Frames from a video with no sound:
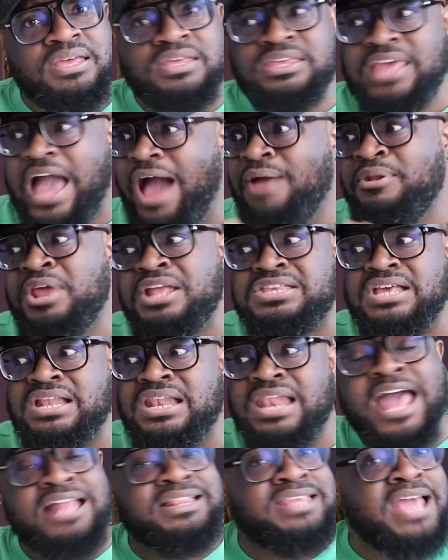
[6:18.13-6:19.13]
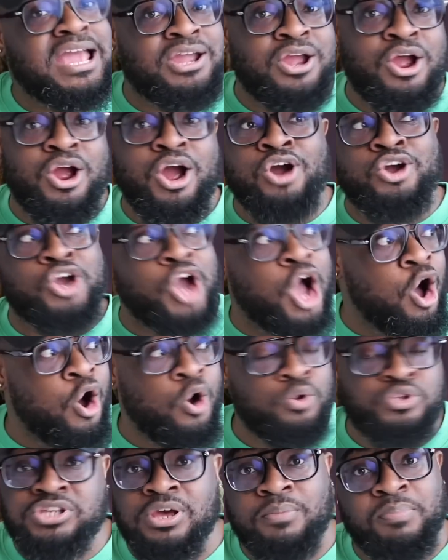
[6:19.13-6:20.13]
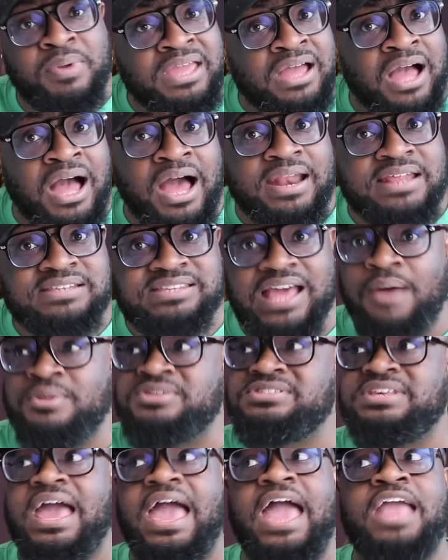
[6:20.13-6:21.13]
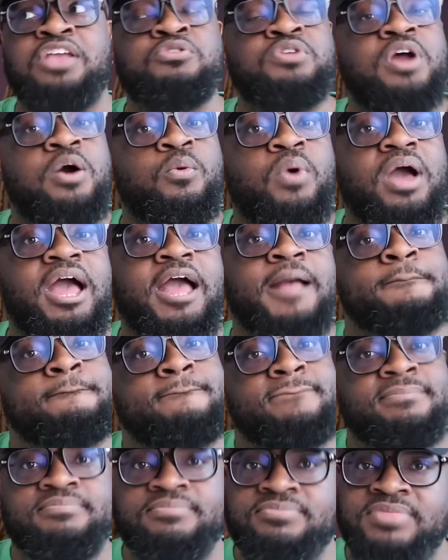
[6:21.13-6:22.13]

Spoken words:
Y'all need to let that girl go, to be honest. I would say, hey, you know what?